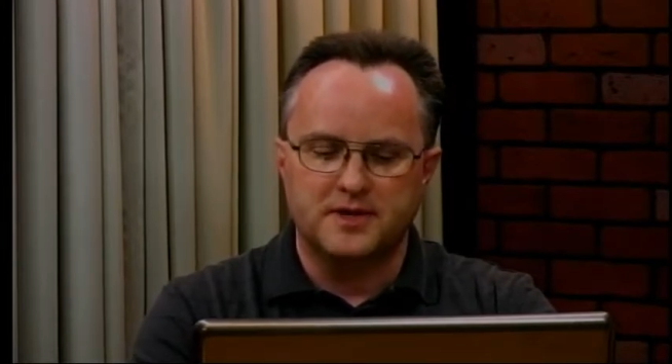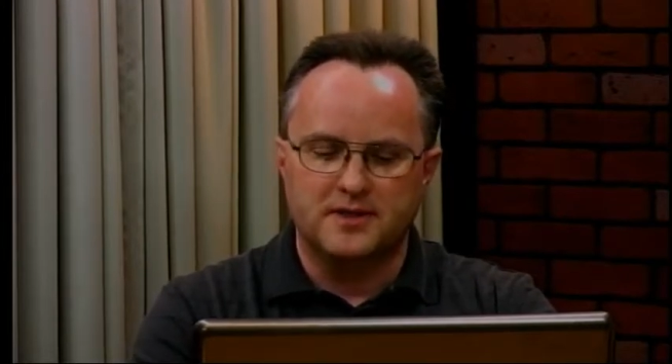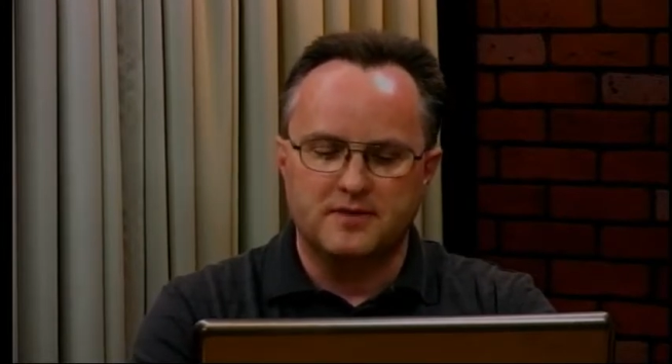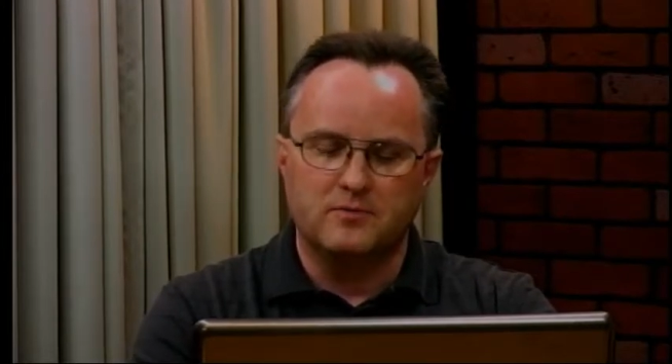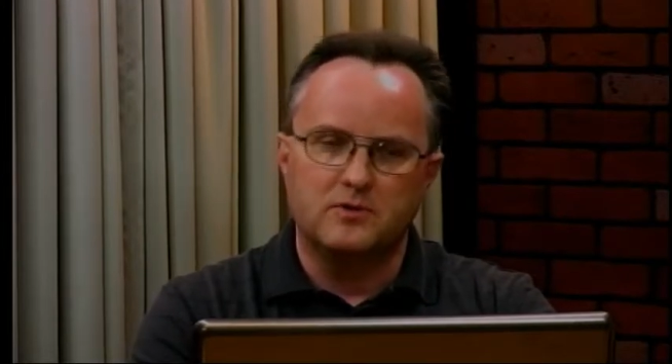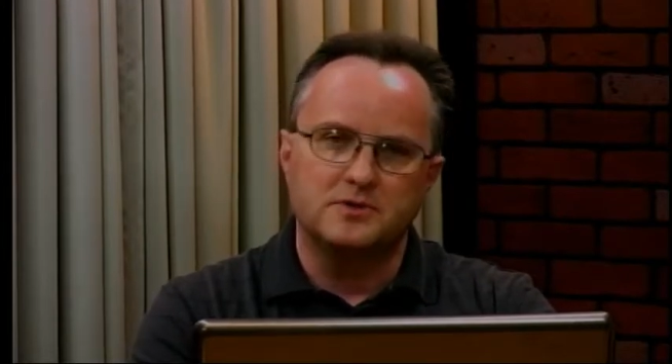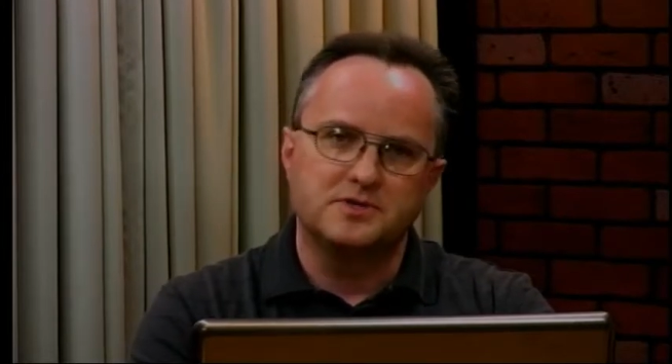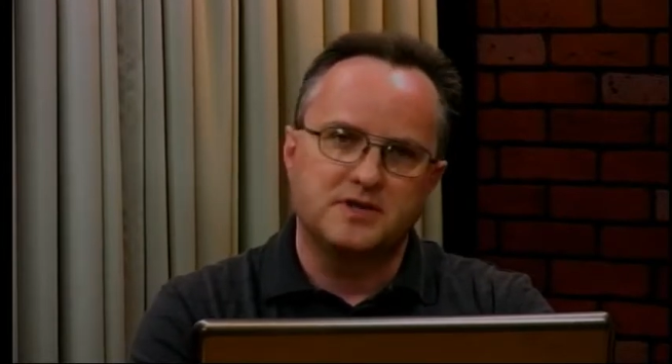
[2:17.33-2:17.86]
And then
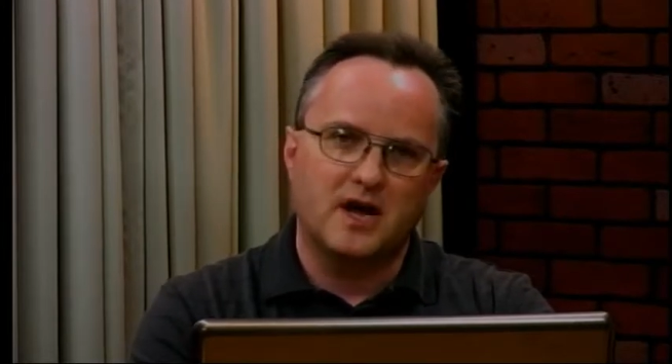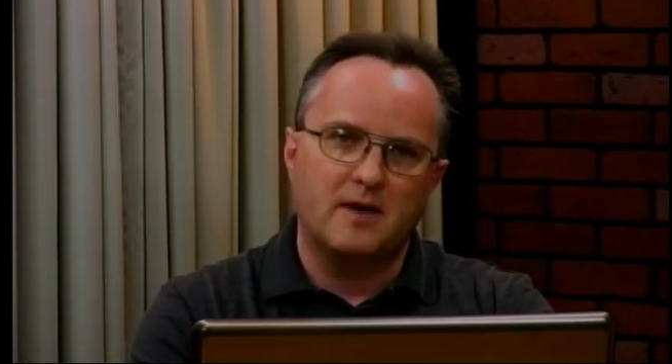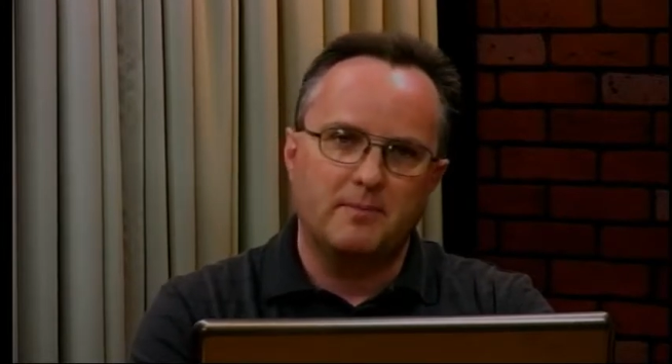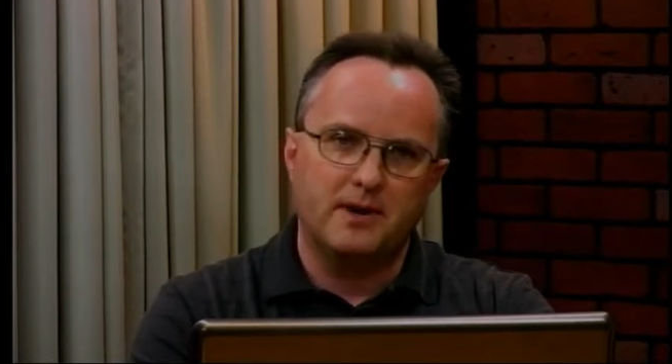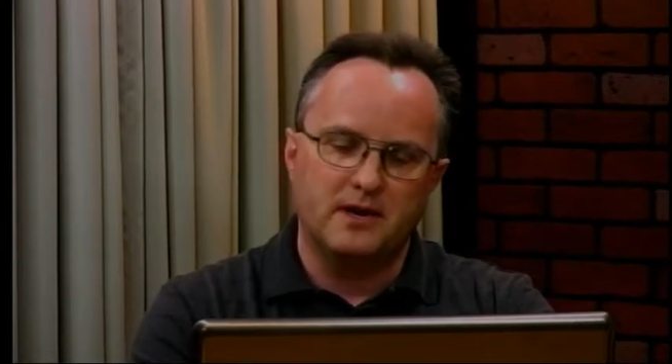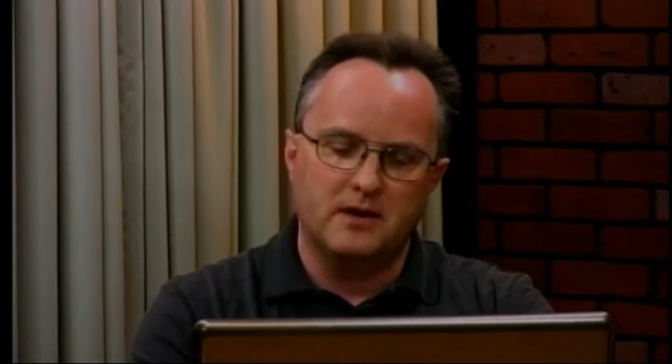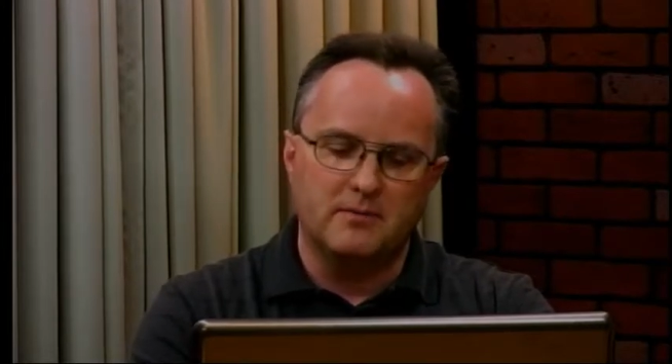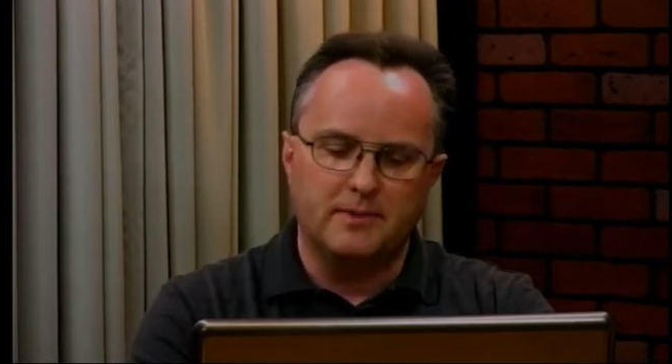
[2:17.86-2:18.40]
we'll stop
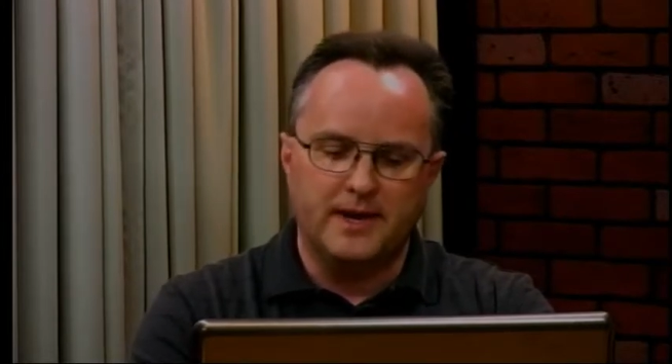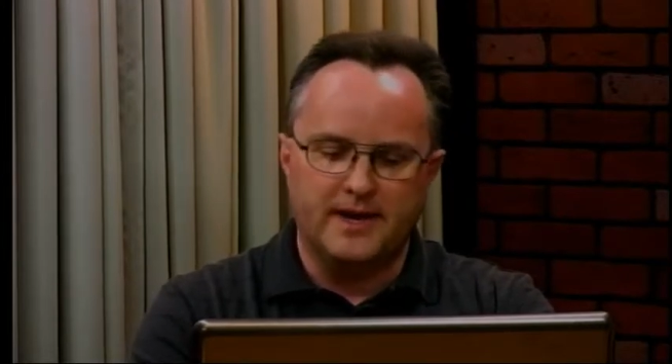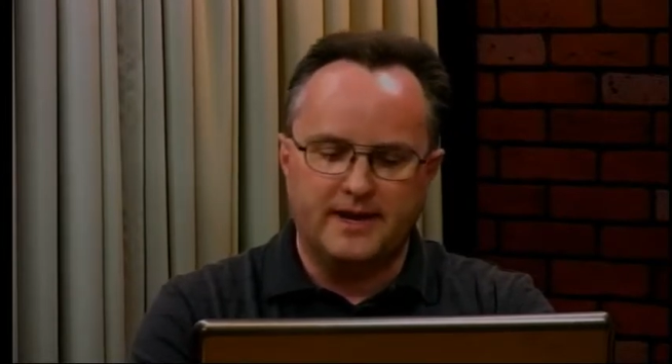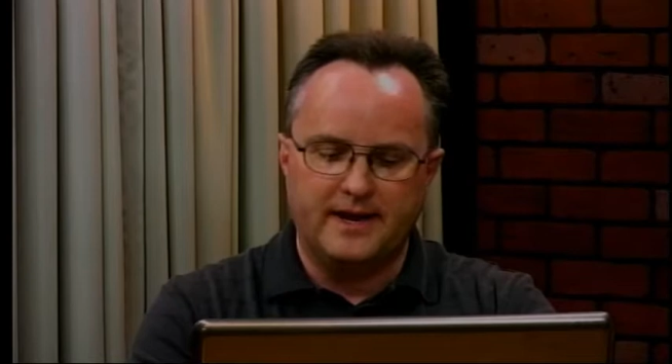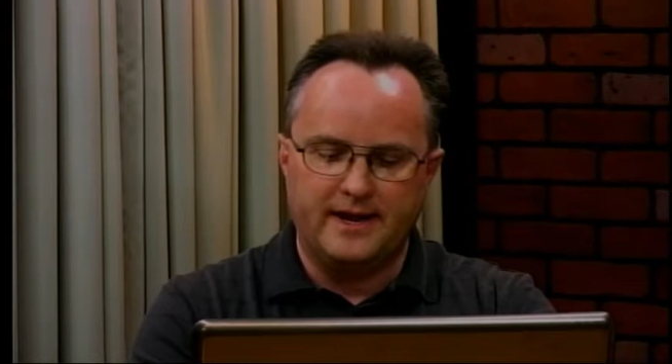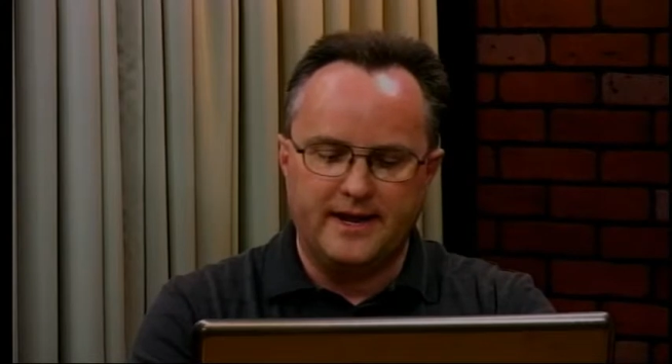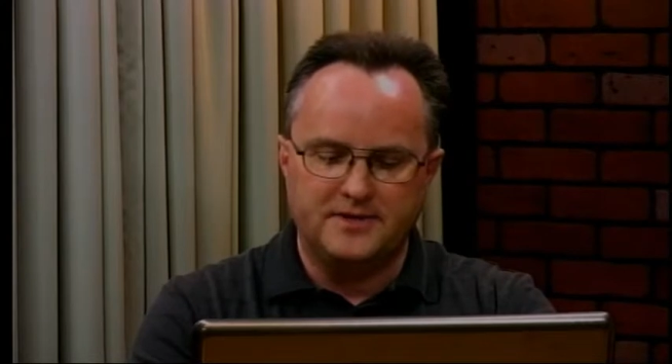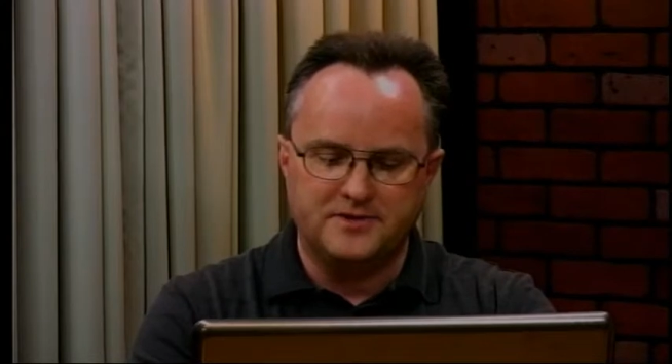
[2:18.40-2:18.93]
in a little bit
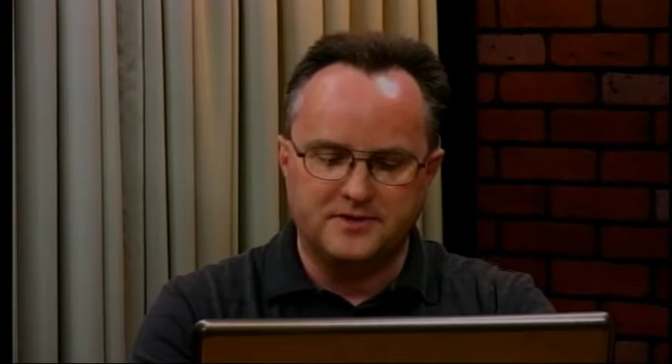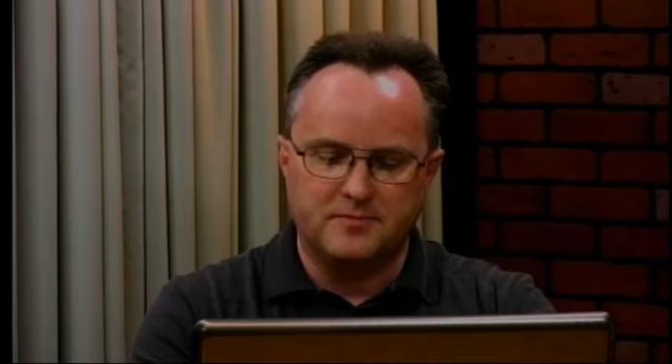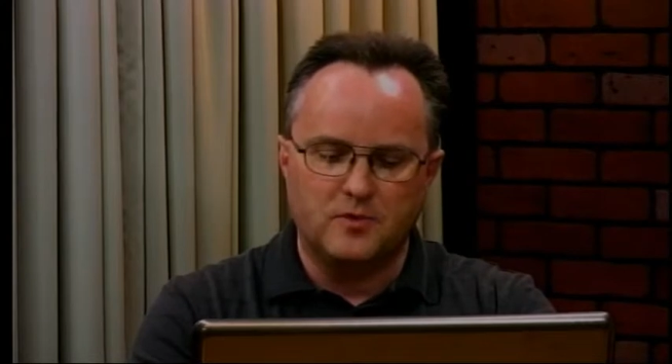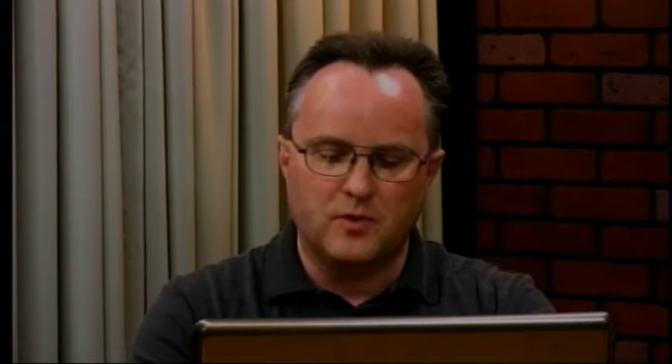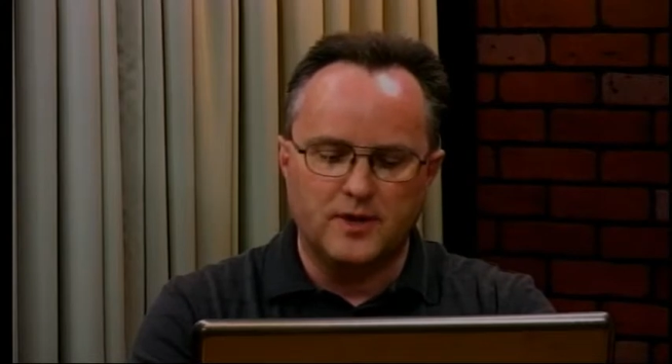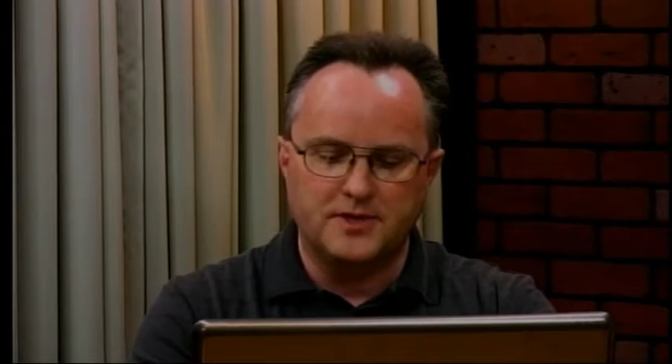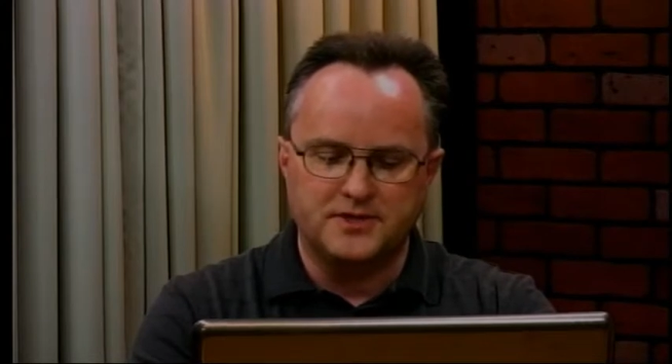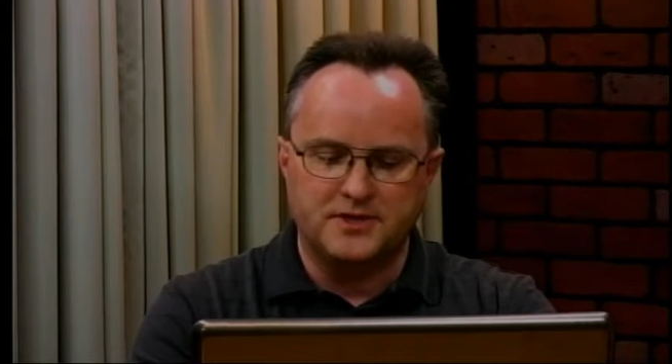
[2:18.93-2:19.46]
and answer some
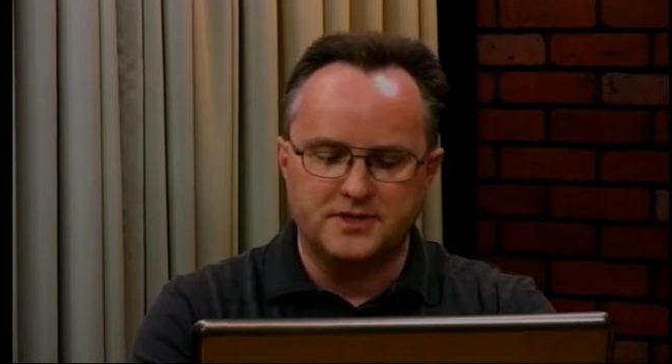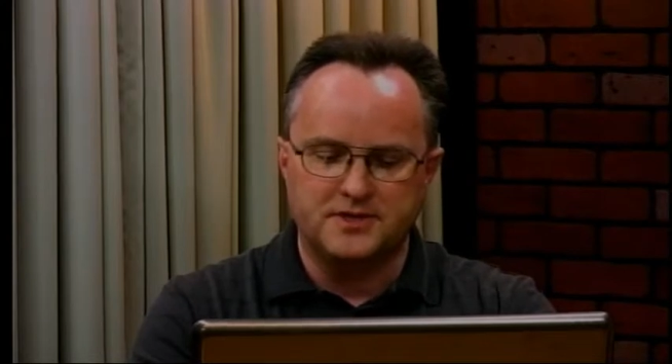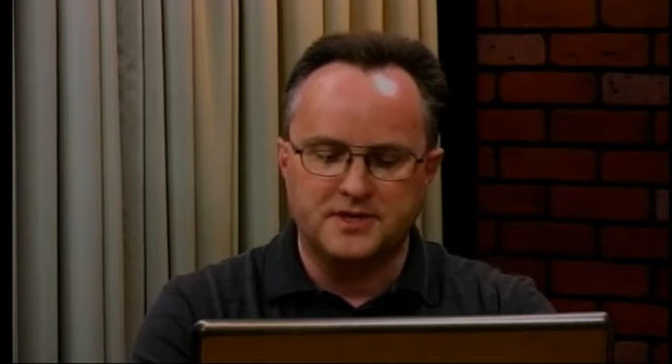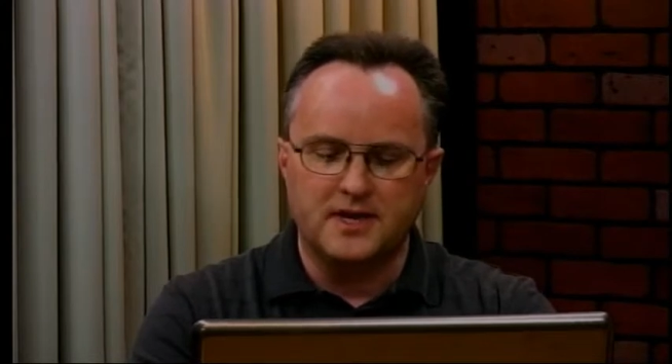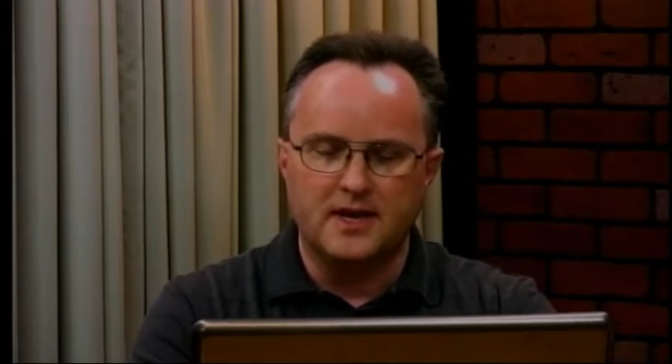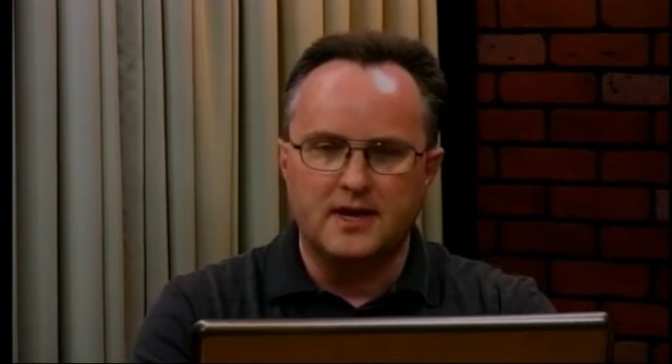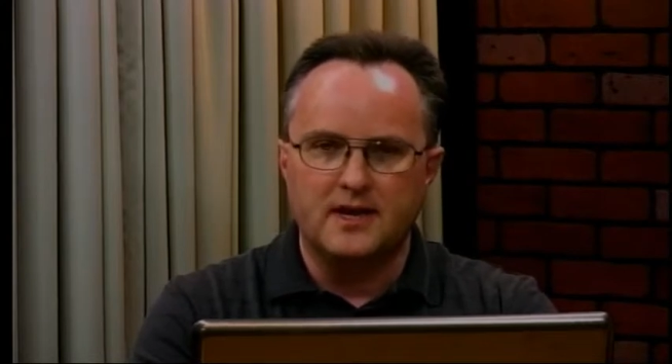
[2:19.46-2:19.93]
questions.